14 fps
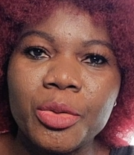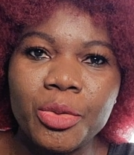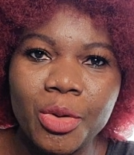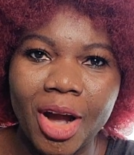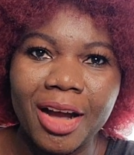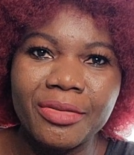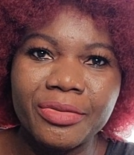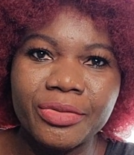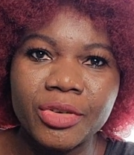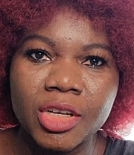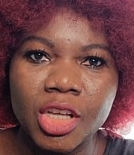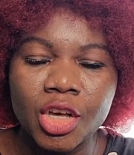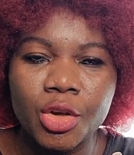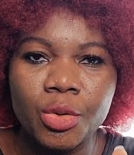you have
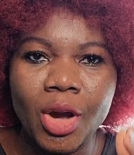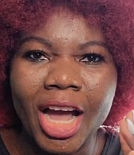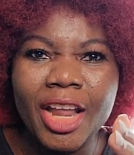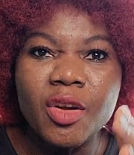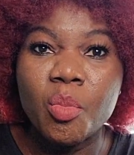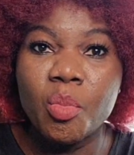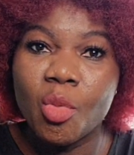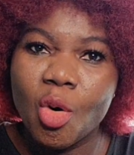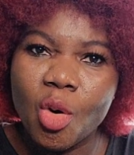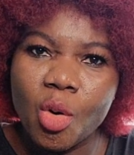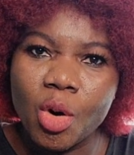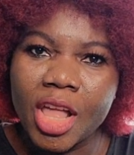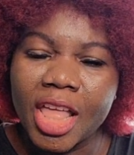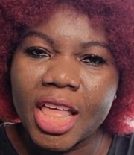you earn
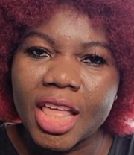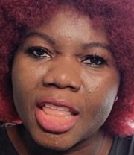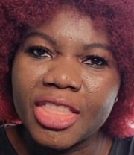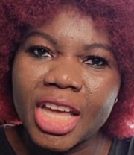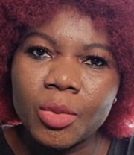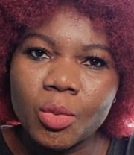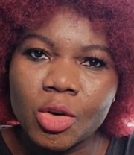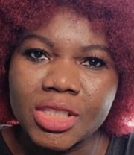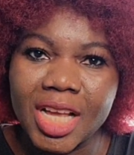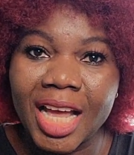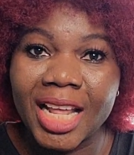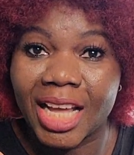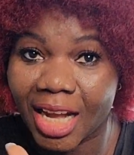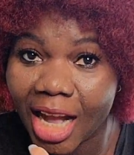more than what
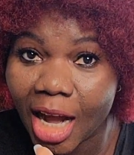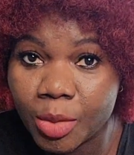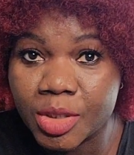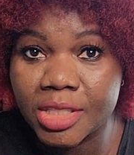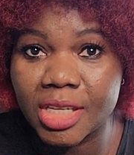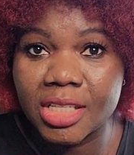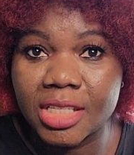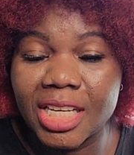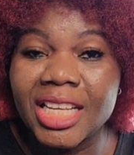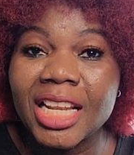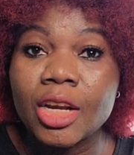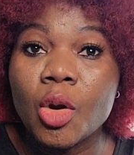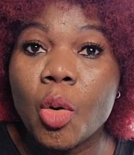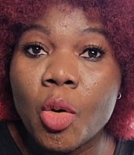an accountant in
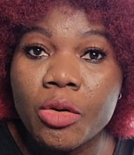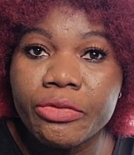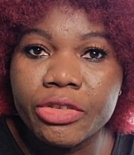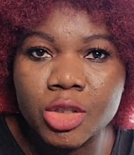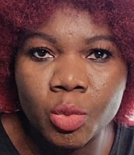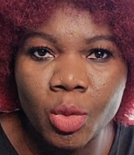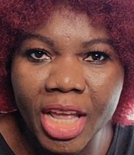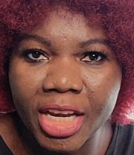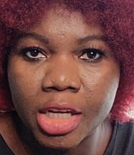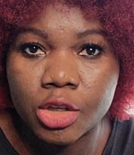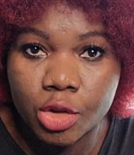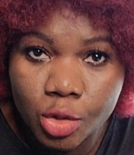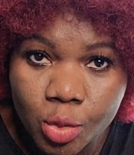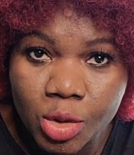an office wearing
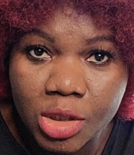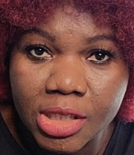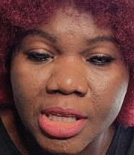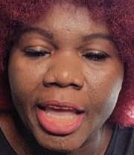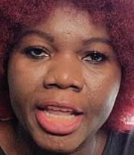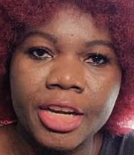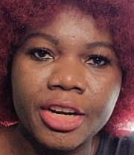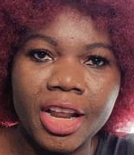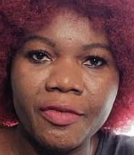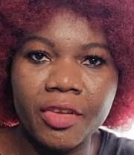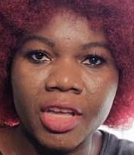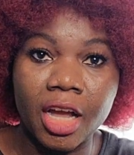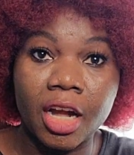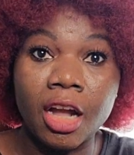suits and
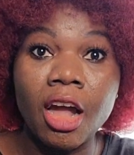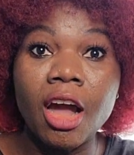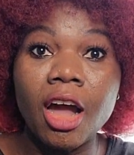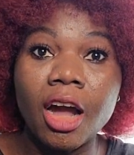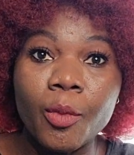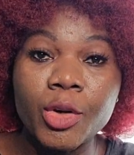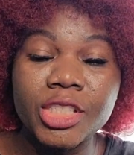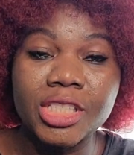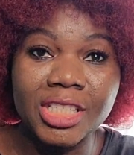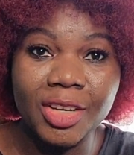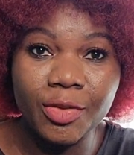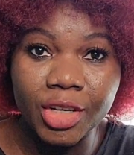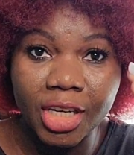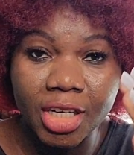driving a car, which
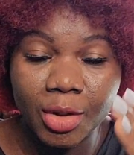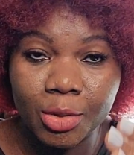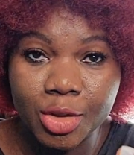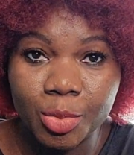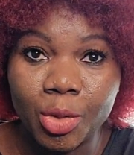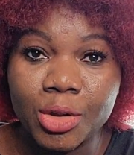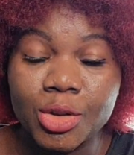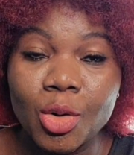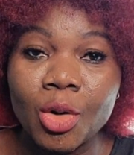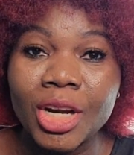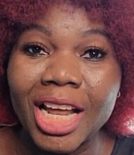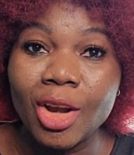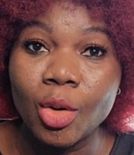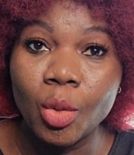definitely was bought on
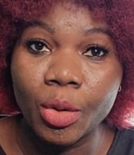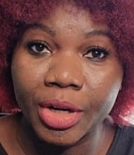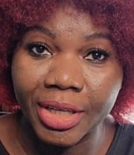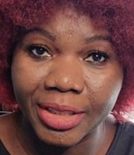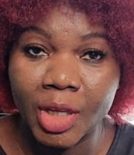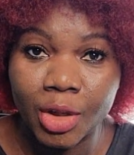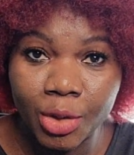a loan.